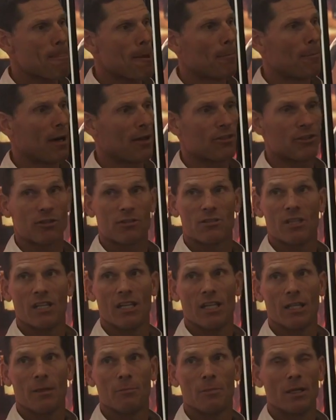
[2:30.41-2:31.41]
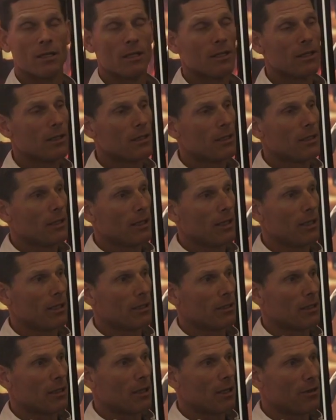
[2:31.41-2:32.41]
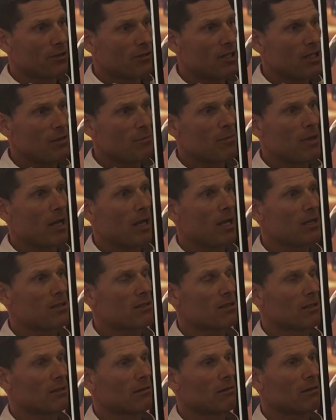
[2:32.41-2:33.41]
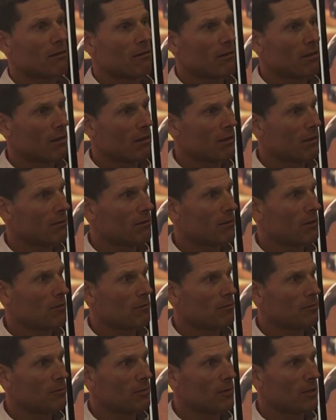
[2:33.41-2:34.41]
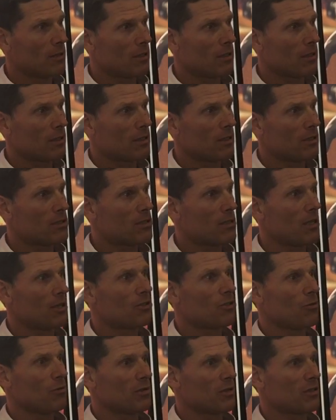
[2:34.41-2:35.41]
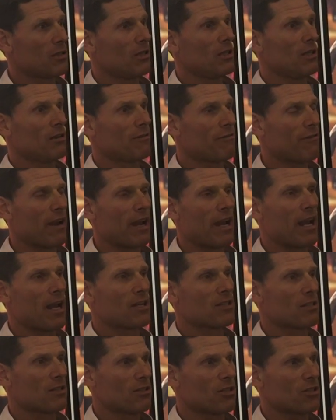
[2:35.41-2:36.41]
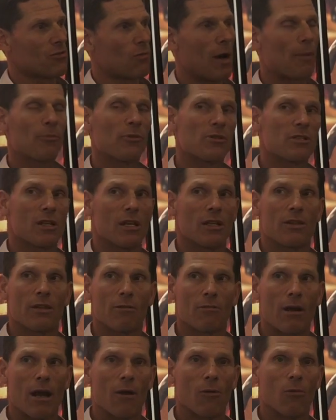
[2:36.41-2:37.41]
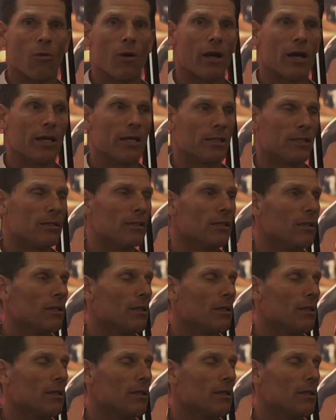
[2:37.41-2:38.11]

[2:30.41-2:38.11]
about their team and their teammates and the constituency, the fans, and just represent the right way. And,